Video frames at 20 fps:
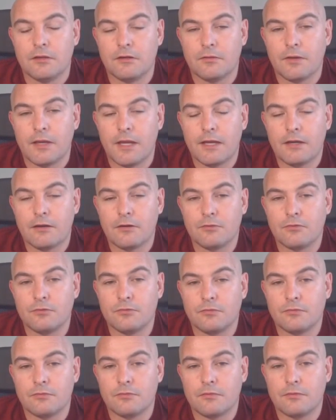
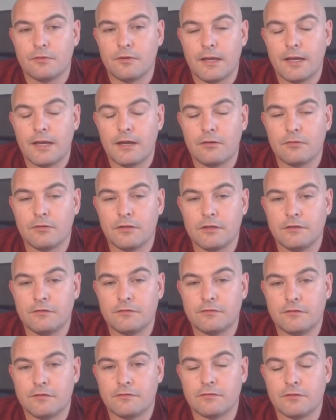How
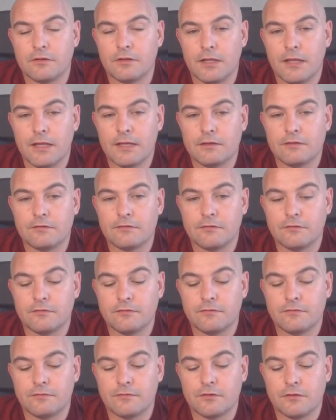these different layers
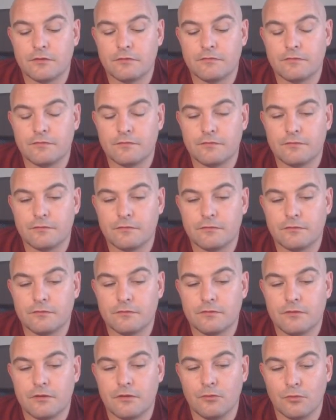of
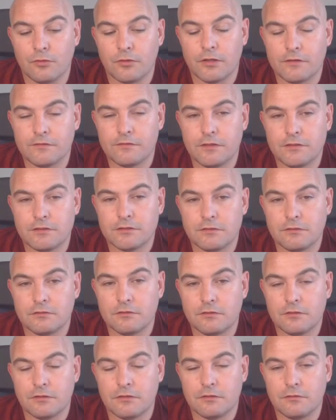an organization
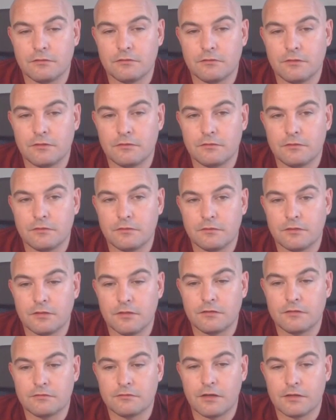can
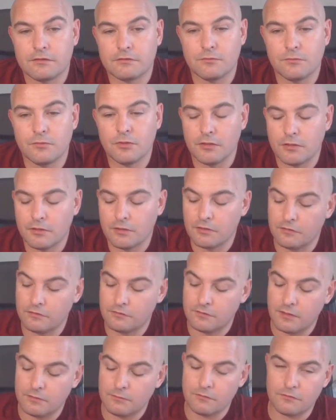interact and work is
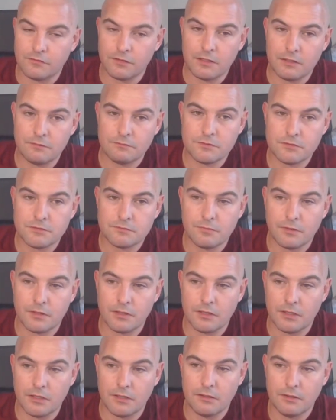Team of Teams
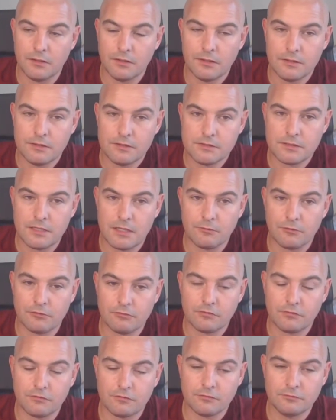by Stan
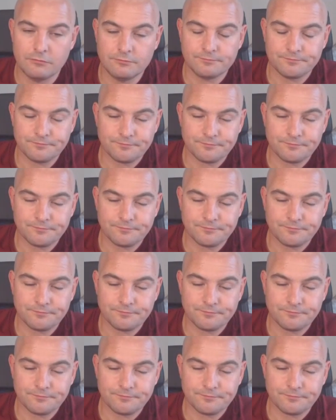McChrystal.